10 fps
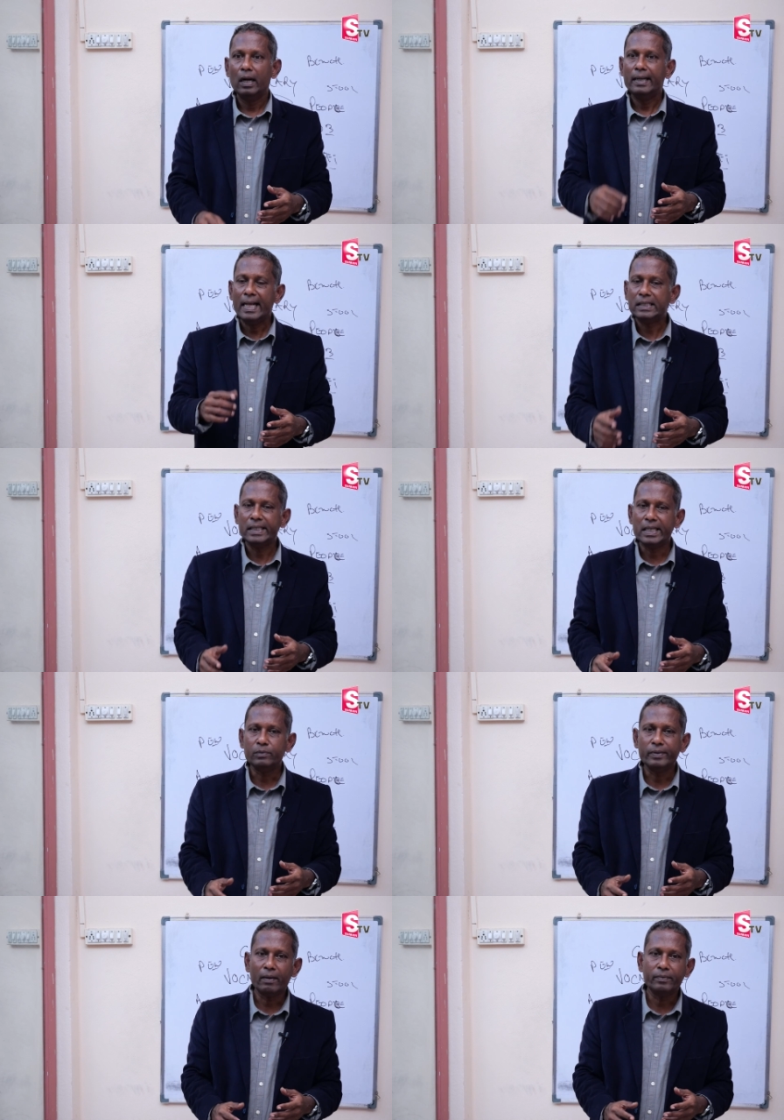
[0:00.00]
Next
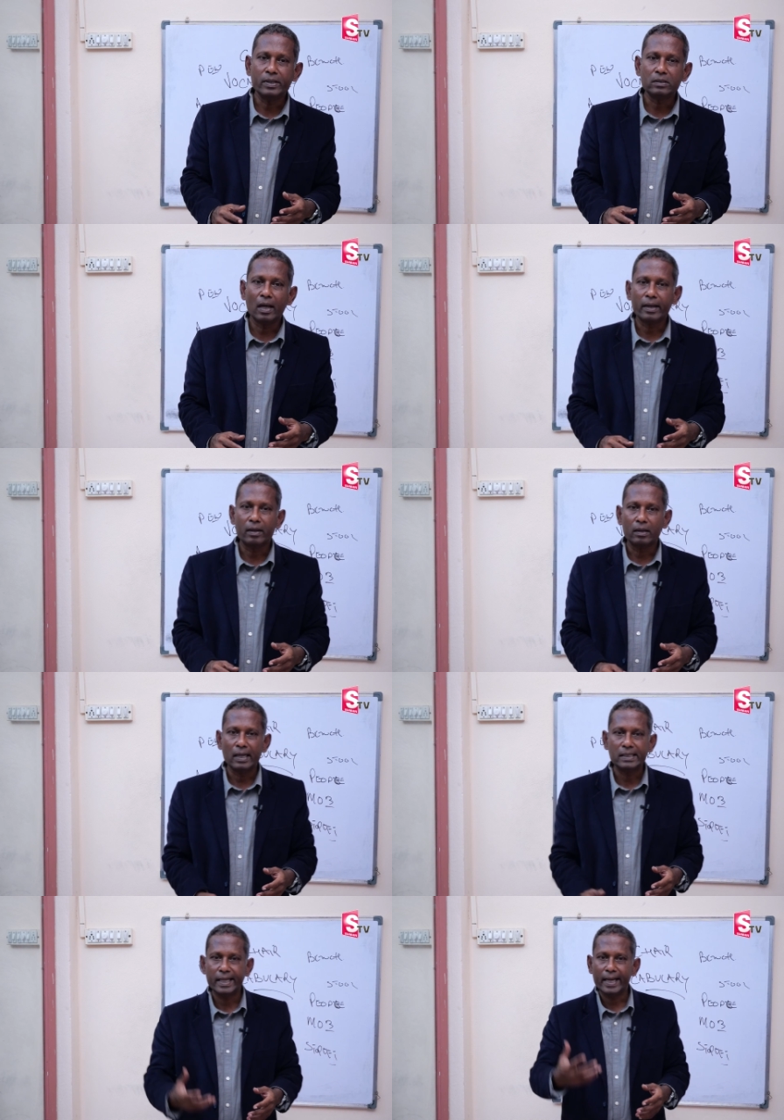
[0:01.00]
is we have things like,
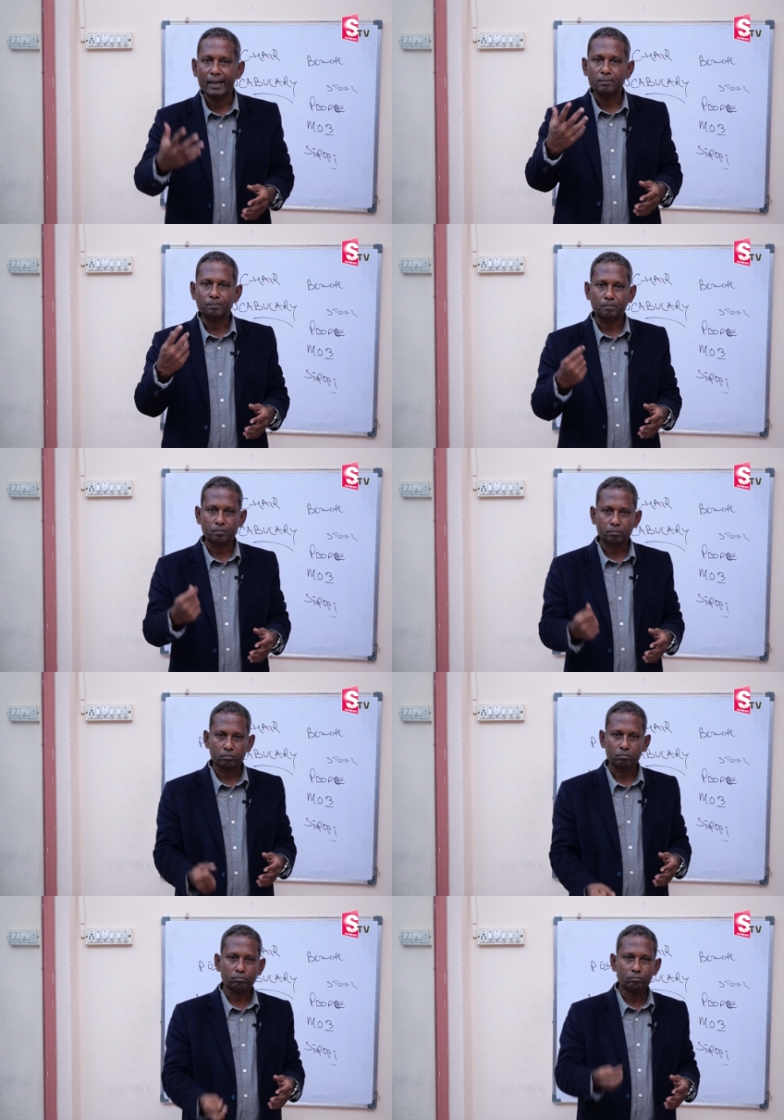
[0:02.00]
let's say,
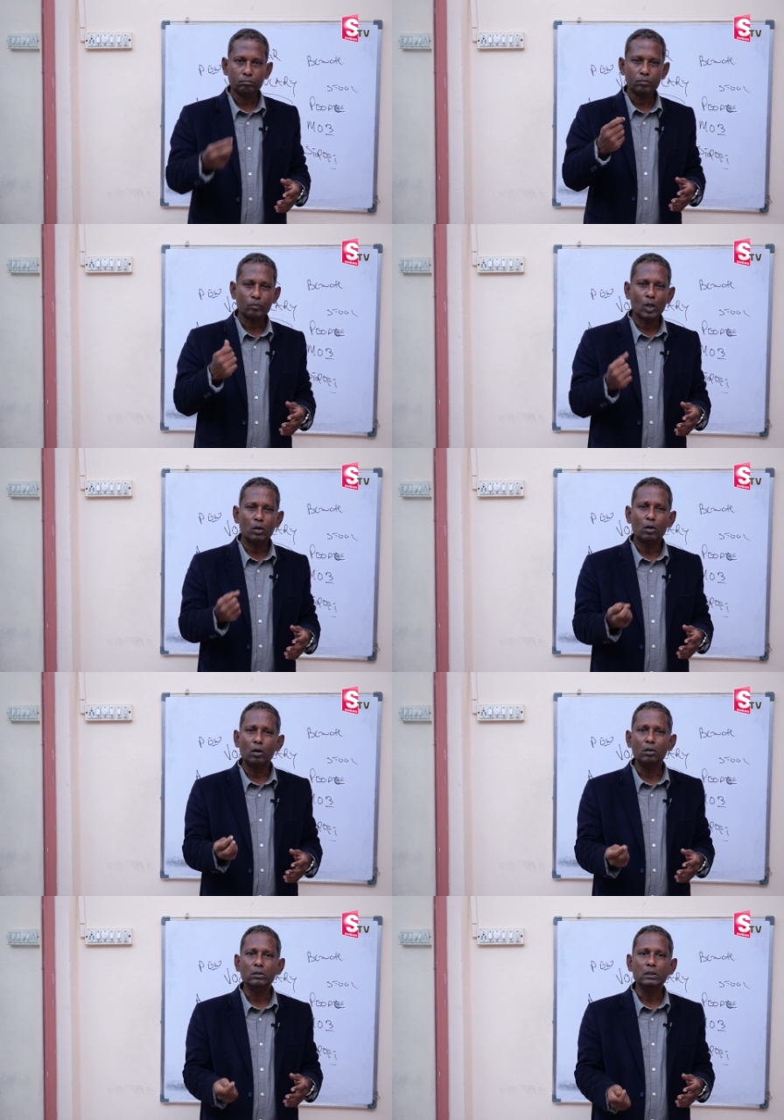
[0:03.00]

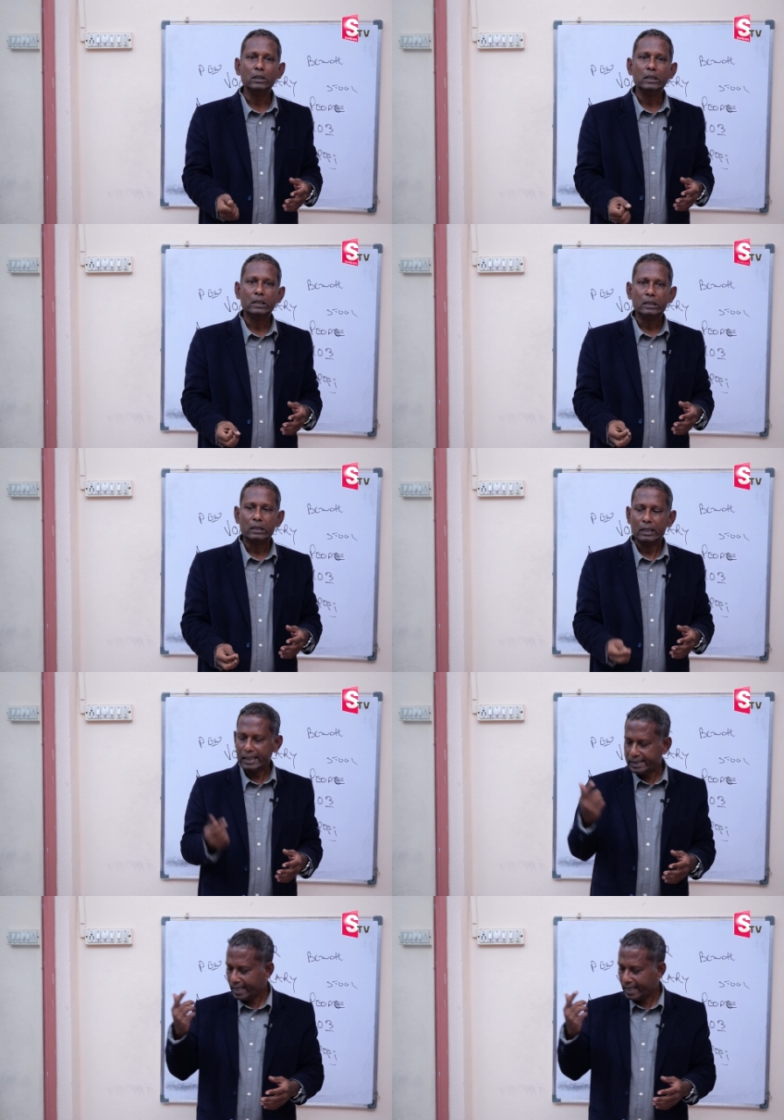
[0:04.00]
uh, let's